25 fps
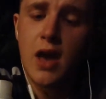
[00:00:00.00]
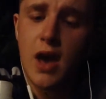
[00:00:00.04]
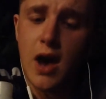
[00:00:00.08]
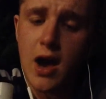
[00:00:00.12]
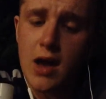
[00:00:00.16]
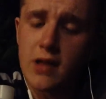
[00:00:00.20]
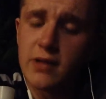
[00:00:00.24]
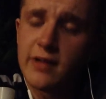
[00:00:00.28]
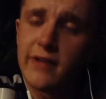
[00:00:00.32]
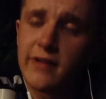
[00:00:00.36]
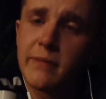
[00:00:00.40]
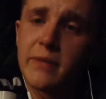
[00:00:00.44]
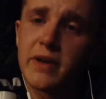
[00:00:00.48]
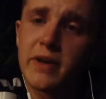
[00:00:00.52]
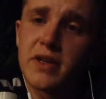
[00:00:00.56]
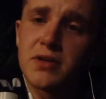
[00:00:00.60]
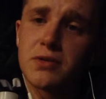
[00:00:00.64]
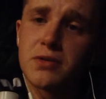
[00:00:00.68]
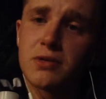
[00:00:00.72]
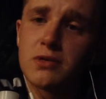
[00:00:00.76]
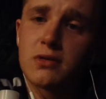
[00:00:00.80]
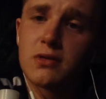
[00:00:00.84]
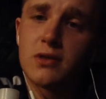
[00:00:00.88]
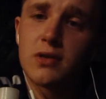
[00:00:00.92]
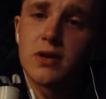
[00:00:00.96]
I love my
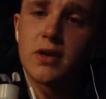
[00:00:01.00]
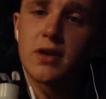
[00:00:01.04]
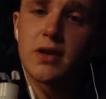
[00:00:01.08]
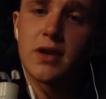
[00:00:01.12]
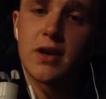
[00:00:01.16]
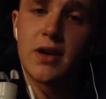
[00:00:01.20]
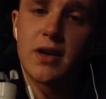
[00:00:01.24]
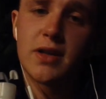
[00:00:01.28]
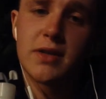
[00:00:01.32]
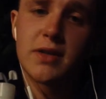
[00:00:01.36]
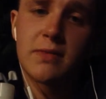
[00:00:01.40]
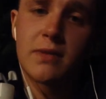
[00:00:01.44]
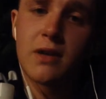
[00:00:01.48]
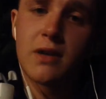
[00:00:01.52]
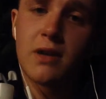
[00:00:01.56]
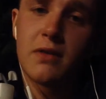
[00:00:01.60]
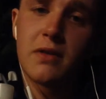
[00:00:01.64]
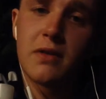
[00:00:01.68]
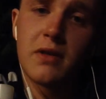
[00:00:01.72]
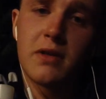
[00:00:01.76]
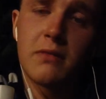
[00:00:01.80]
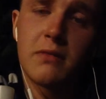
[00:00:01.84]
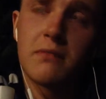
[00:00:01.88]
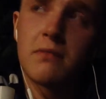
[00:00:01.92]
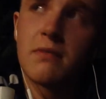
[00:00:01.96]
Troll RDA.
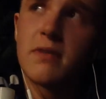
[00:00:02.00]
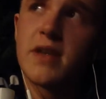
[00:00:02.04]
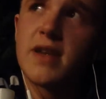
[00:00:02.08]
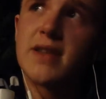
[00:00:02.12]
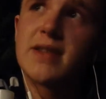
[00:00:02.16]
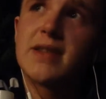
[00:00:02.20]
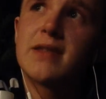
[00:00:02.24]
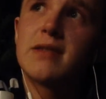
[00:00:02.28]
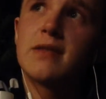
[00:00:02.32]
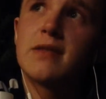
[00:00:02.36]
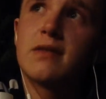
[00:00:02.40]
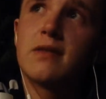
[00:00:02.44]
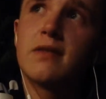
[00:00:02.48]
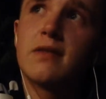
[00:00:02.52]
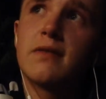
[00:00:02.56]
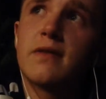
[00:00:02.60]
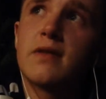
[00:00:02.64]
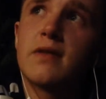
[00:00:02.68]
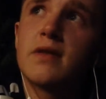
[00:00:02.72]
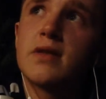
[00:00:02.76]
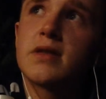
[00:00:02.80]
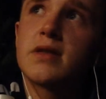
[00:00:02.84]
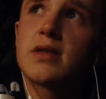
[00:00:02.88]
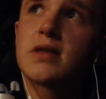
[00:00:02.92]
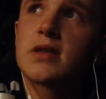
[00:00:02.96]
It's the
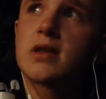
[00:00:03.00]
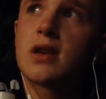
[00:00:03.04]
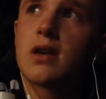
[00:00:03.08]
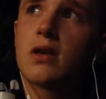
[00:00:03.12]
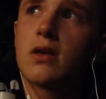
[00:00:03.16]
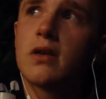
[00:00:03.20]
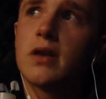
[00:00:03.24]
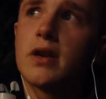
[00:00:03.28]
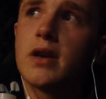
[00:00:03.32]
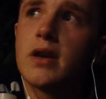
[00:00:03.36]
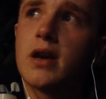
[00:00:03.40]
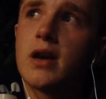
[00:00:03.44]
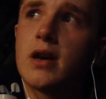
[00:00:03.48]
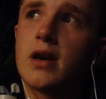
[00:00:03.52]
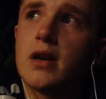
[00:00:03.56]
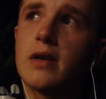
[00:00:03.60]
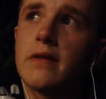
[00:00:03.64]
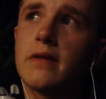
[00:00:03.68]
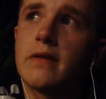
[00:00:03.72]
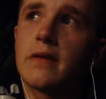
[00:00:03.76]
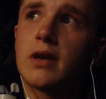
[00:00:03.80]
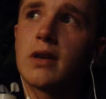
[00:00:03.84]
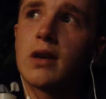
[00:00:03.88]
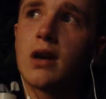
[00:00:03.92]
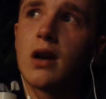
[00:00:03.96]
first RDA I
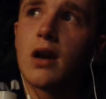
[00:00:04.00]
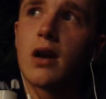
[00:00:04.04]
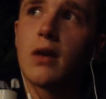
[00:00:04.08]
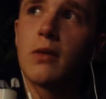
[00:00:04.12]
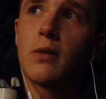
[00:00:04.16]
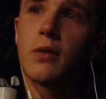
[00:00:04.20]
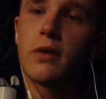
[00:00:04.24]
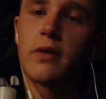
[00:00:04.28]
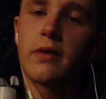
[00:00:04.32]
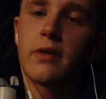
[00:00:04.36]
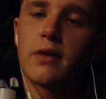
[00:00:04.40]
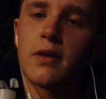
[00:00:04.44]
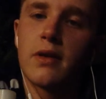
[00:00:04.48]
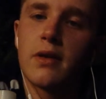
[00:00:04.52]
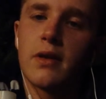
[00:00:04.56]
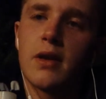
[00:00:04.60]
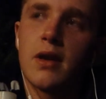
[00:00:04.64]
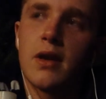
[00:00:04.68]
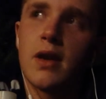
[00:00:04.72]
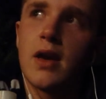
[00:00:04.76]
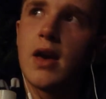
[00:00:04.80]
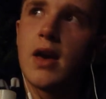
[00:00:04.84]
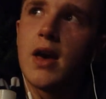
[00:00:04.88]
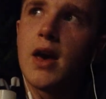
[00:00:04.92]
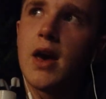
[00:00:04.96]
even got with it,
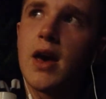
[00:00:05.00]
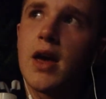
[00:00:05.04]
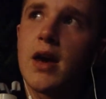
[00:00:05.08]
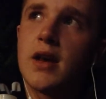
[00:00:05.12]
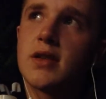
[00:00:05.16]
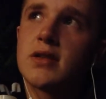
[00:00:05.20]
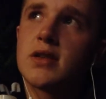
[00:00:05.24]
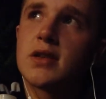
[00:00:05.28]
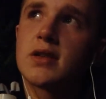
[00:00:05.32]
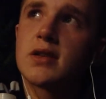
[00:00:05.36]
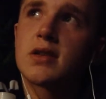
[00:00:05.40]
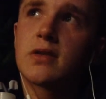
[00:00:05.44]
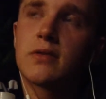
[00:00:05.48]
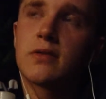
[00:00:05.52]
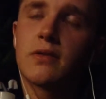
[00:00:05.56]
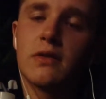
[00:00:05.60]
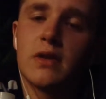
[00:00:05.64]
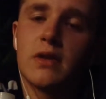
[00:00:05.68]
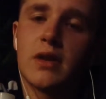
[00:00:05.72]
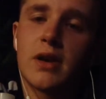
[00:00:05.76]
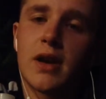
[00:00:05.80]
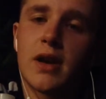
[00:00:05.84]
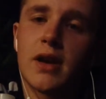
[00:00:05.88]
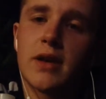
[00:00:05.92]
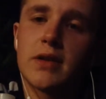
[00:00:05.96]
and it's just a really
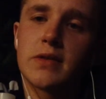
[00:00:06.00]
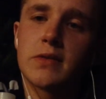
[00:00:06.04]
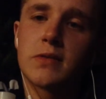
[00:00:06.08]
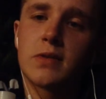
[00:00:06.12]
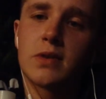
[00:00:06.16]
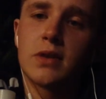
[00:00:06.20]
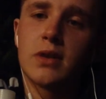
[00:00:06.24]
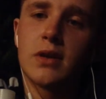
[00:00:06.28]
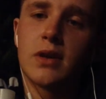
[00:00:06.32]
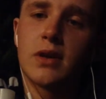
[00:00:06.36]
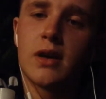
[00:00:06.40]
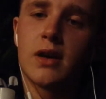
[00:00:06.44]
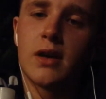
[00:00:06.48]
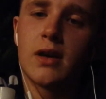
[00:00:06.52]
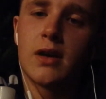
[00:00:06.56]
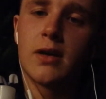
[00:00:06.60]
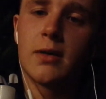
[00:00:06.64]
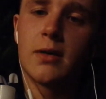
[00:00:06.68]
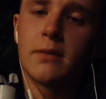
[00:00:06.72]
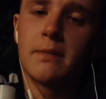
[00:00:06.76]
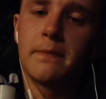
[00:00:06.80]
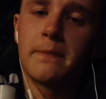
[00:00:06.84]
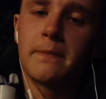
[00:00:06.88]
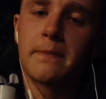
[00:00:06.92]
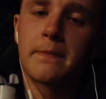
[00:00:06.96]
nice one.
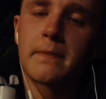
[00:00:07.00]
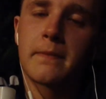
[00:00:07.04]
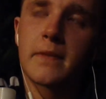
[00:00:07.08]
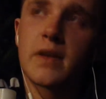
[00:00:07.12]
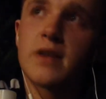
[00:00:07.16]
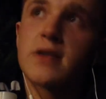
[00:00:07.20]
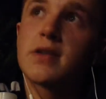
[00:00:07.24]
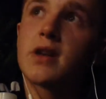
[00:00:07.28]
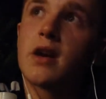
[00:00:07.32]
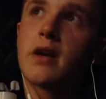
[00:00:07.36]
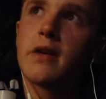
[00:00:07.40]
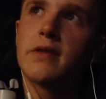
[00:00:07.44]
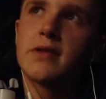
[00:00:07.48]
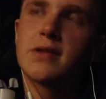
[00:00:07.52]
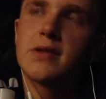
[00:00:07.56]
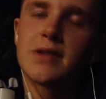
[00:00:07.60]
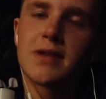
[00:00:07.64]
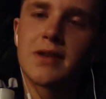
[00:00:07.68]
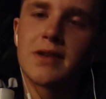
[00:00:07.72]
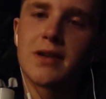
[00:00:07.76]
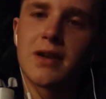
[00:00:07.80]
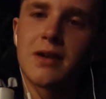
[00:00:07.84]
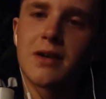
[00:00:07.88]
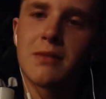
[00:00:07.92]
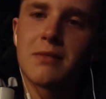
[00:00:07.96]
Sorry, I was
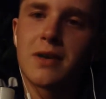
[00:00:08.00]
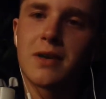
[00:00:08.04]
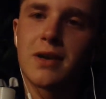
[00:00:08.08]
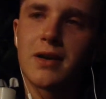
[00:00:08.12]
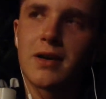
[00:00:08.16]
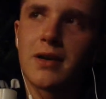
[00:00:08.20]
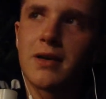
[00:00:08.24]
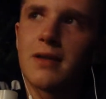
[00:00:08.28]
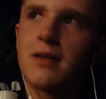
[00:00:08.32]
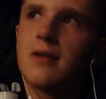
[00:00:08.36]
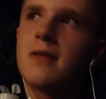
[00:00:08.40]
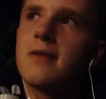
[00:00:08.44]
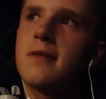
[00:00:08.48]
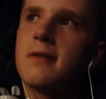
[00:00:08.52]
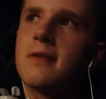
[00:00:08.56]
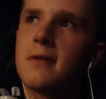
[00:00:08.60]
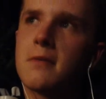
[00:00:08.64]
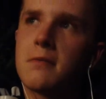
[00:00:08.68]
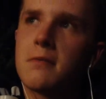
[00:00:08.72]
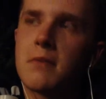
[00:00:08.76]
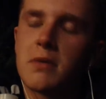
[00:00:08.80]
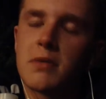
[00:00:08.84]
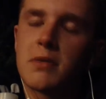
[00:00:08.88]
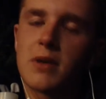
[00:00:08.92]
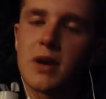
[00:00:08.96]
looking up my
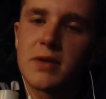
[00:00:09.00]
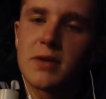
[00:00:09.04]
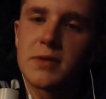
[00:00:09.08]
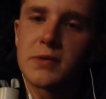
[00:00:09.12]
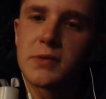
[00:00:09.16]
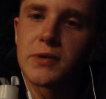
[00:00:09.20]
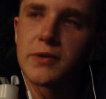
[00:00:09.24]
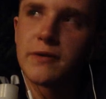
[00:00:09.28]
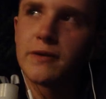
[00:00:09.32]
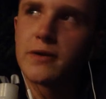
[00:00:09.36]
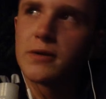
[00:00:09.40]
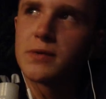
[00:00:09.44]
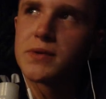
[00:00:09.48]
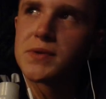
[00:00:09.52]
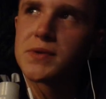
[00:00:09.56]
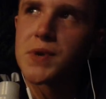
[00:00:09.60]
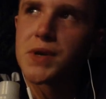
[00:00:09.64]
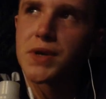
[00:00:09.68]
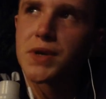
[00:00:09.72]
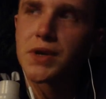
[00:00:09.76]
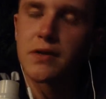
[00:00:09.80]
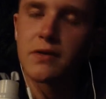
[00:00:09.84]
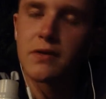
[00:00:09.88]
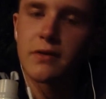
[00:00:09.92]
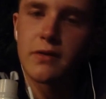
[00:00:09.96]
mom's boyfriend was
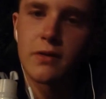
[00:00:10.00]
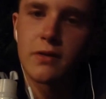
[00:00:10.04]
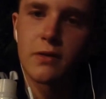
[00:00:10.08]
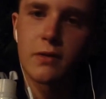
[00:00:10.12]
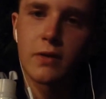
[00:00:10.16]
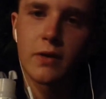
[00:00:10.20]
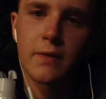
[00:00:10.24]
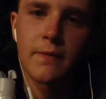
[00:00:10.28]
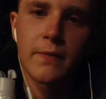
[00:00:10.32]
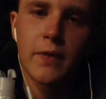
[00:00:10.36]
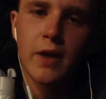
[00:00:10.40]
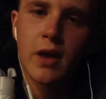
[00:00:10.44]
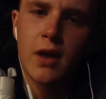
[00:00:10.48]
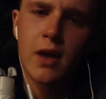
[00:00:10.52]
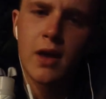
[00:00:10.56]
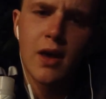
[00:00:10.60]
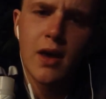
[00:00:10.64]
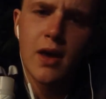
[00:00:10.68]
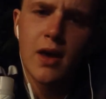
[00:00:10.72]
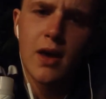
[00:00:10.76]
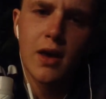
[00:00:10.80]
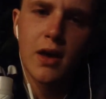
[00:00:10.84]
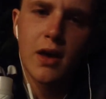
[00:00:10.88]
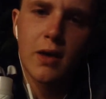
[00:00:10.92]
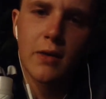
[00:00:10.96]
walking over the door.
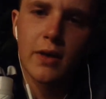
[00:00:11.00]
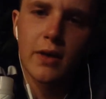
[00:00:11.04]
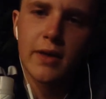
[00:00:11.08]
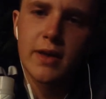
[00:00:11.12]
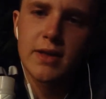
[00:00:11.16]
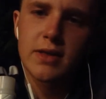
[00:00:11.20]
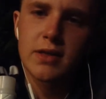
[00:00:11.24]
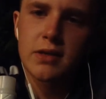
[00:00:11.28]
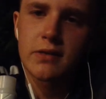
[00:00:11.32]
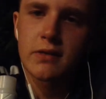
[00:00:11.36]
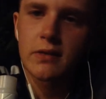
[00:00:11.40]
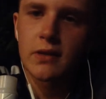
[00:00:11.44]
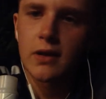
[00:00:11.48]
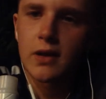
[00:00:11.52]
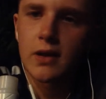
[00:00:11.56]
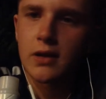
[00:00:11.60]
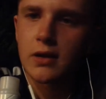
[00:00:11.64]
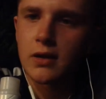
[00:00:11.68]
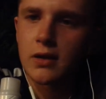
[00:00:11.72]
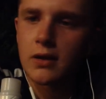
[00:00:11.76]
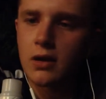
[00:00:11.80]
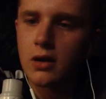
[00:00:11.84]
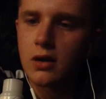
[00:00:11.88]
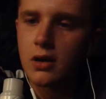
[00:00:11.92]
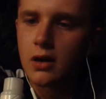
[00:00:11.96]
Anyway, that's unrelated.